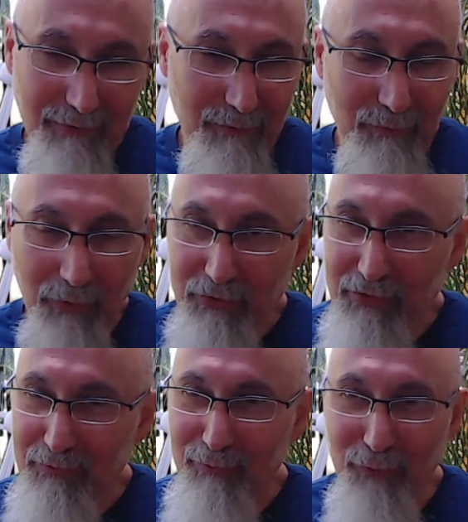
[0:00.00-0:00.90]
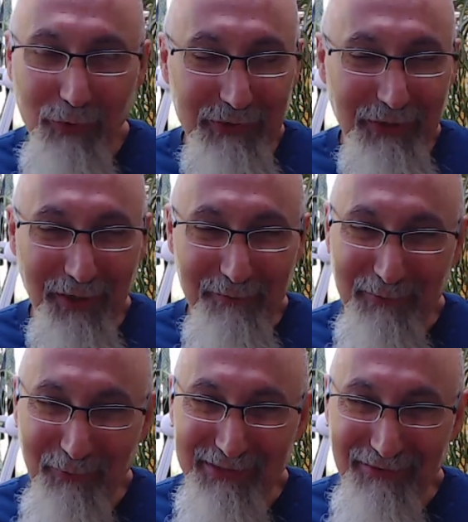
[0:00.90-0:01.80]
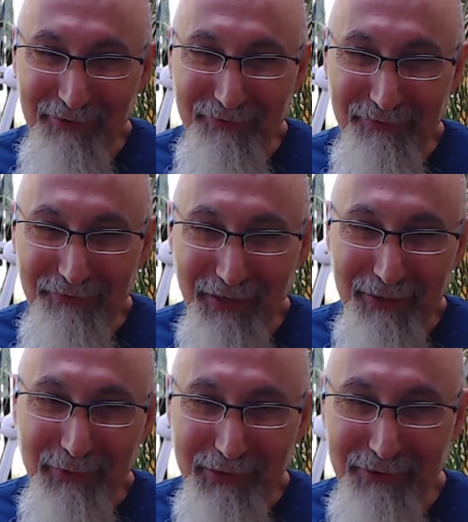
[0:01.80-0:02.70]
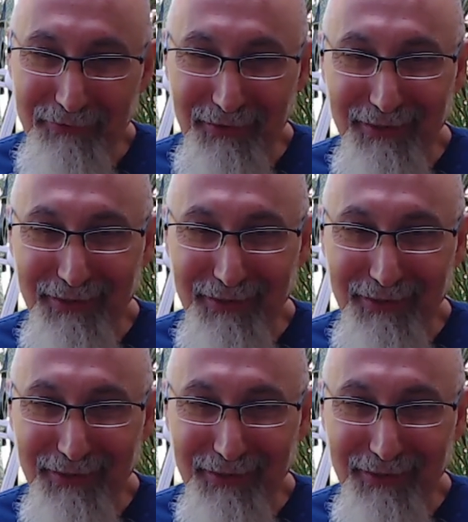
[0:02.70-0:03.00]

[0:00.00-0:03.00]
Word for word: Most comic books have a fair bit of